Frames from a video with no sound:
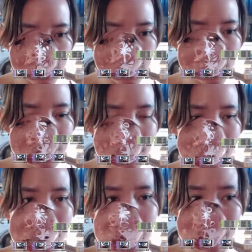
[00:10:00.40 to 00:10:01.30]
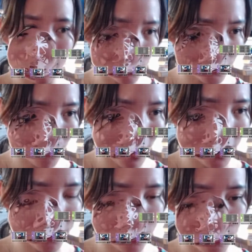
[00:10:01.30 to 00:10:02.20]
And then we can use the
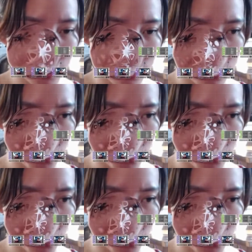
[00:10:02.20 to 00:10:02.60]
math to change the